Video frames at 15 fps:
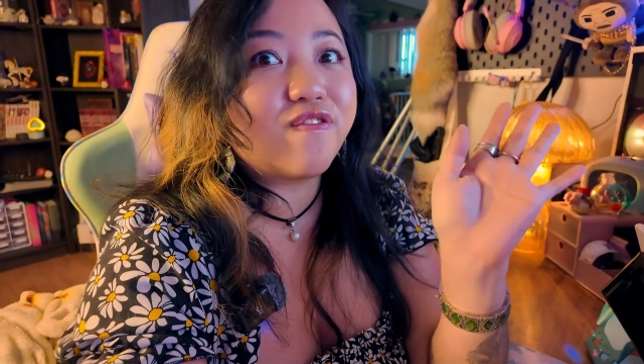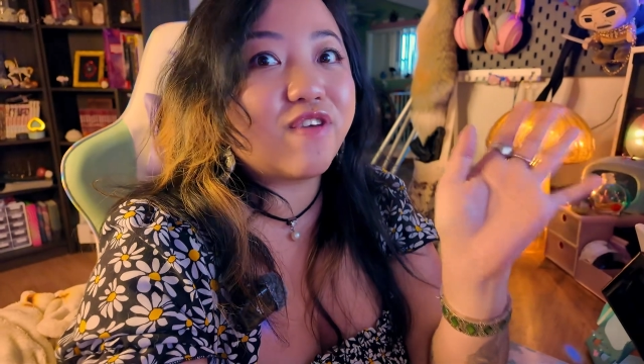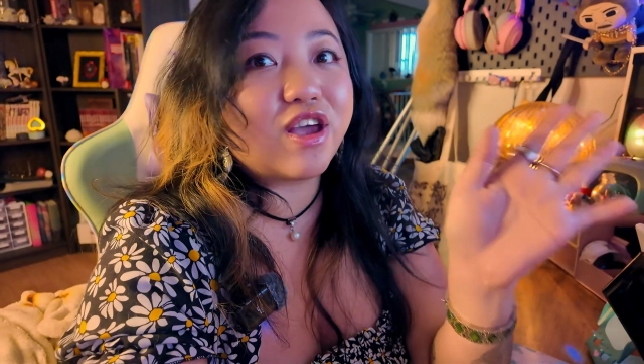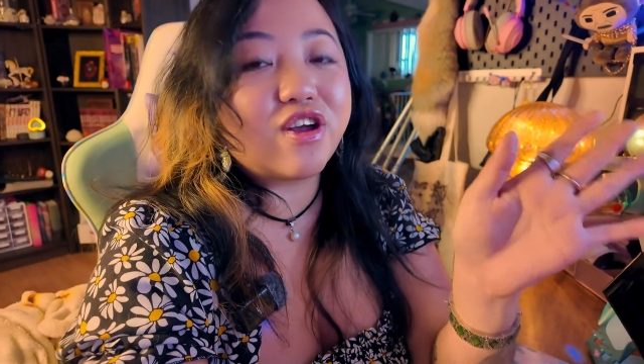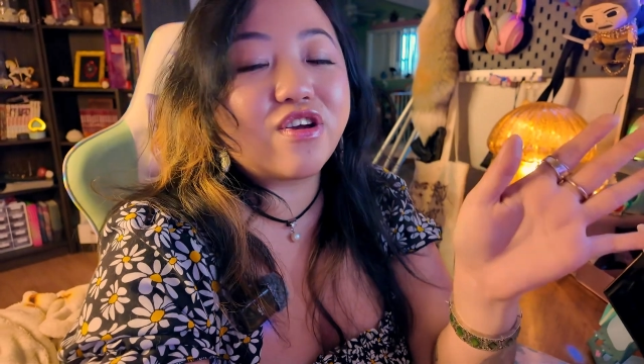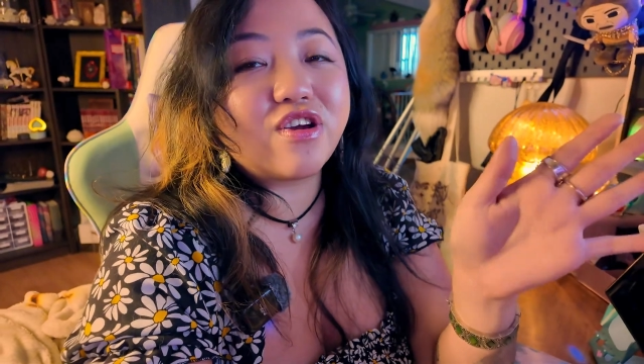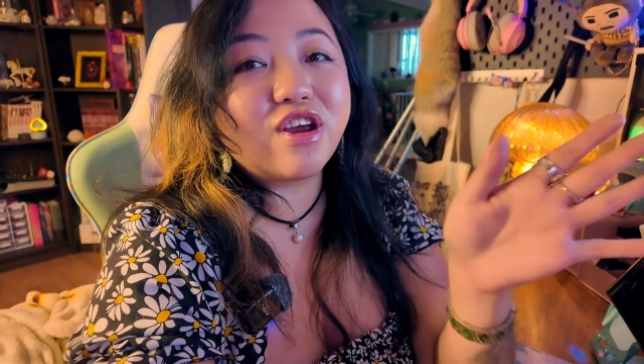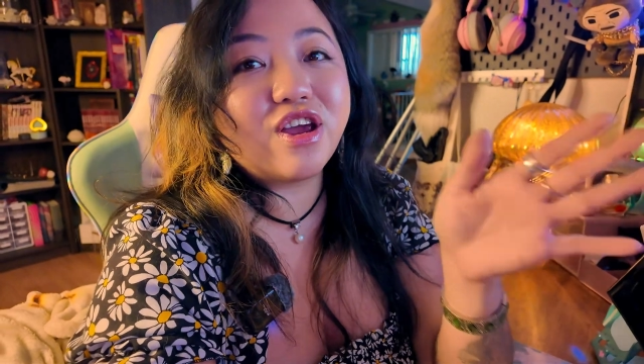
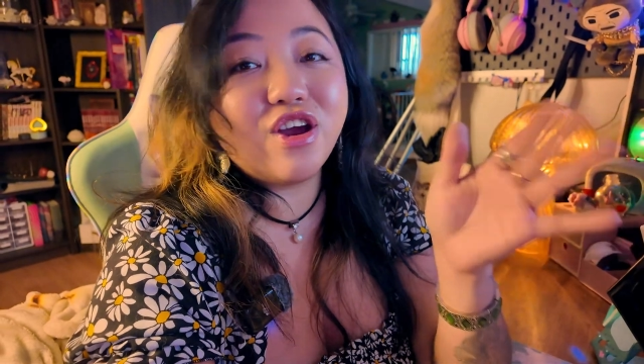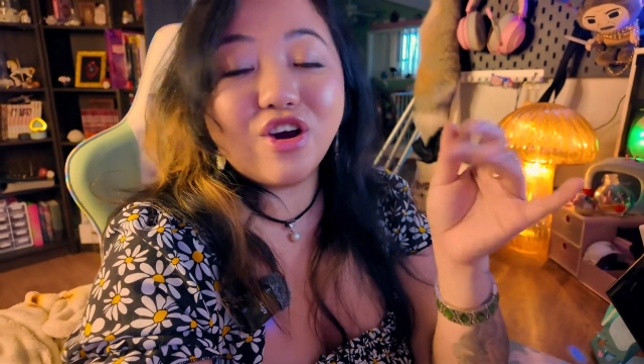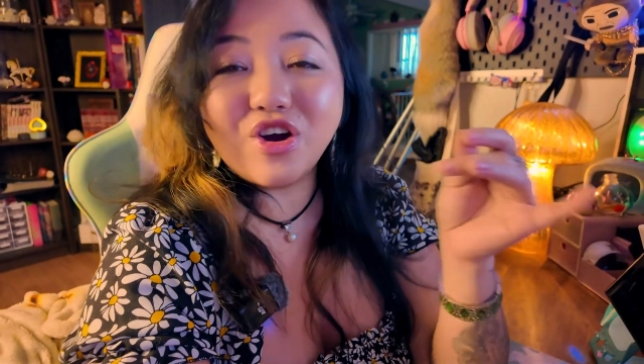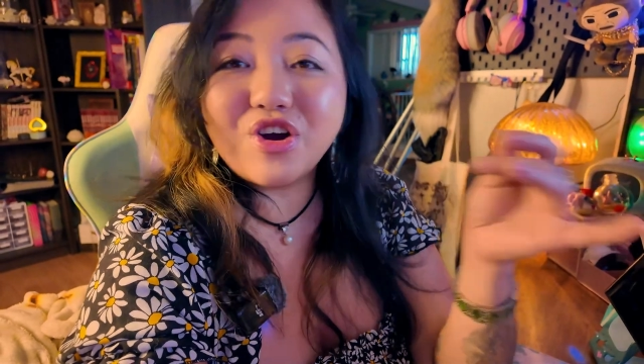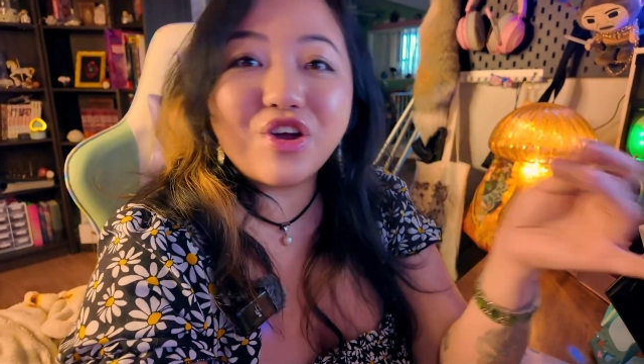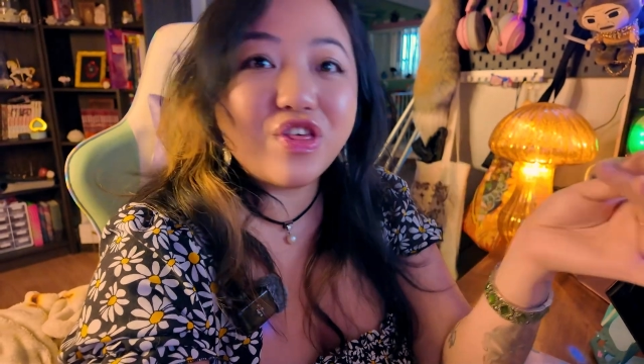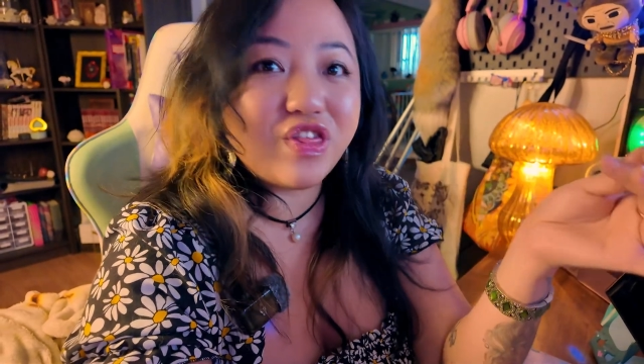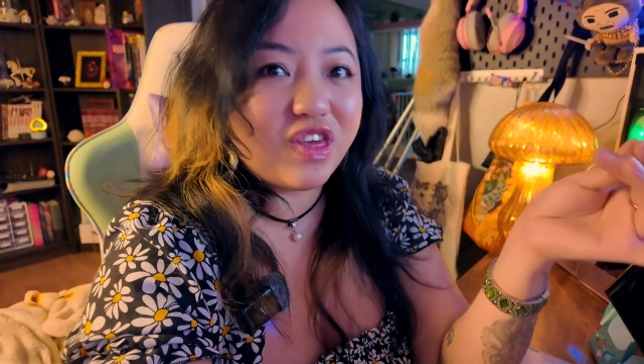very
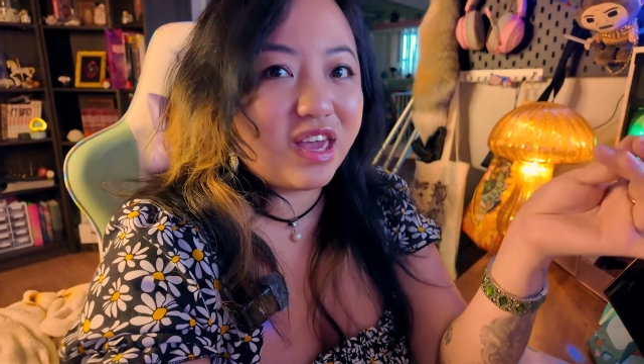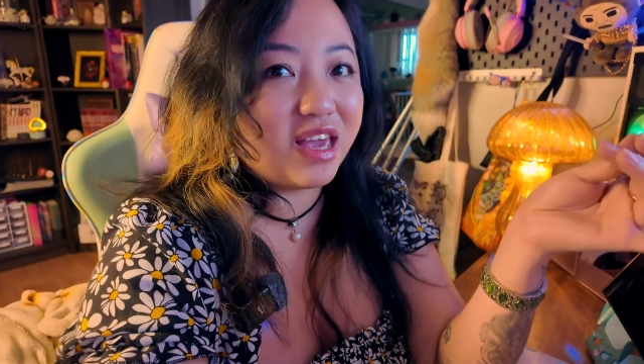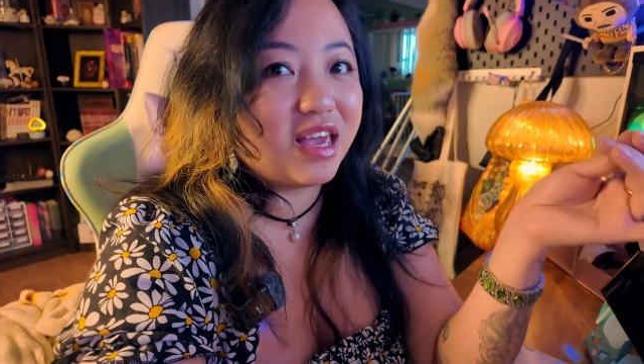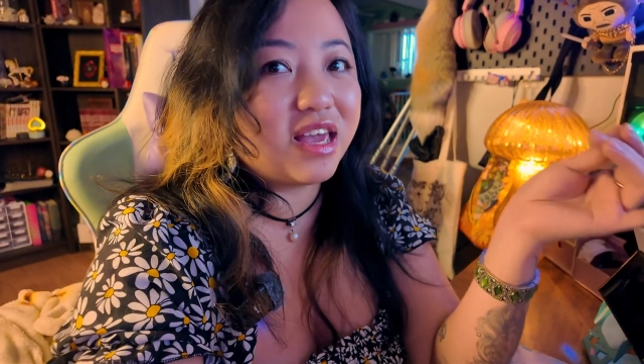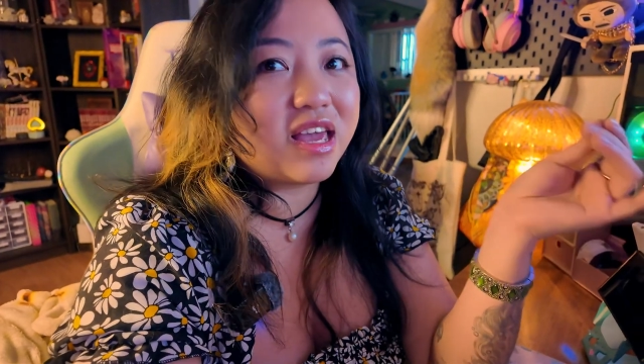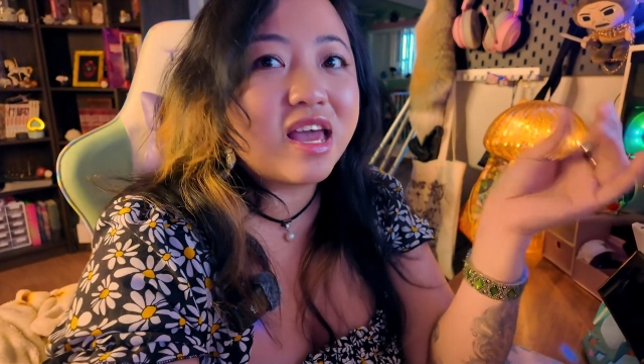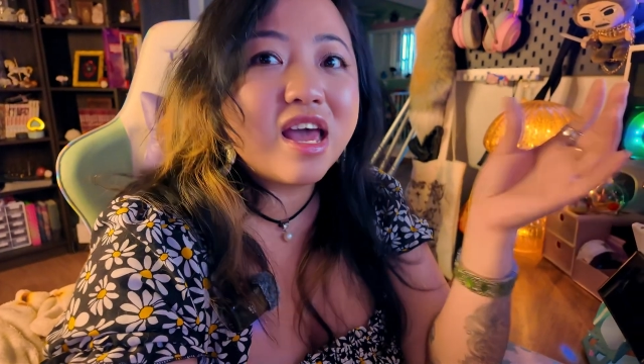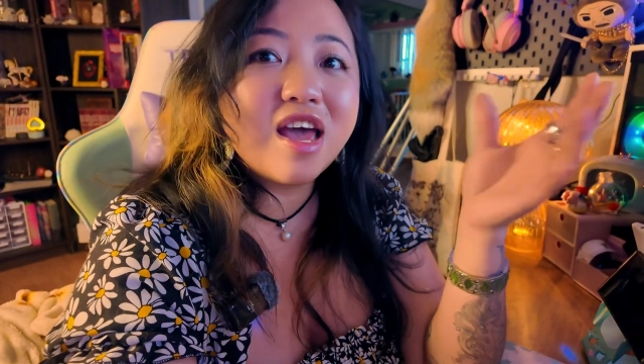
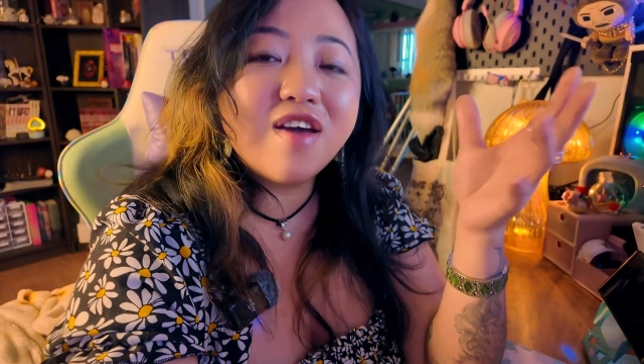earthy,